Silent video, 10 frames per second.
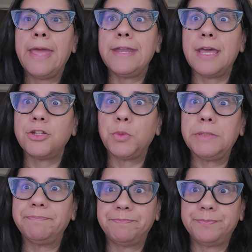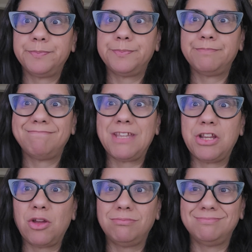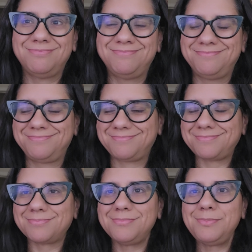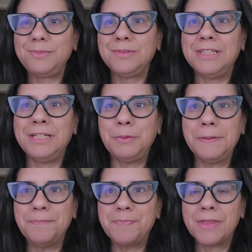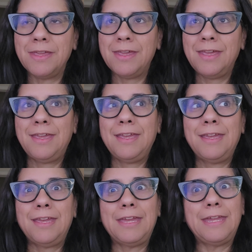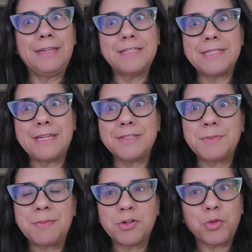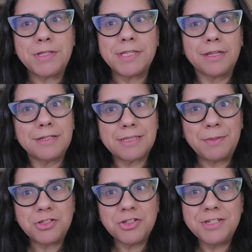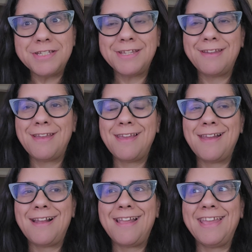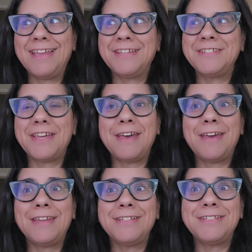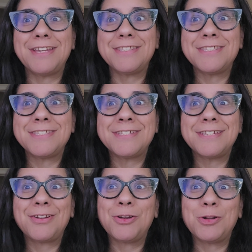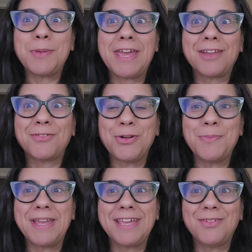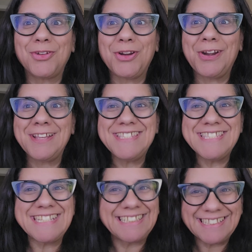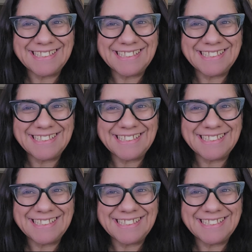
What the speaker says: not do it. There you go. Anyway, and it is now September 22nd, as I mentioned, and I just heard back from my cover artist.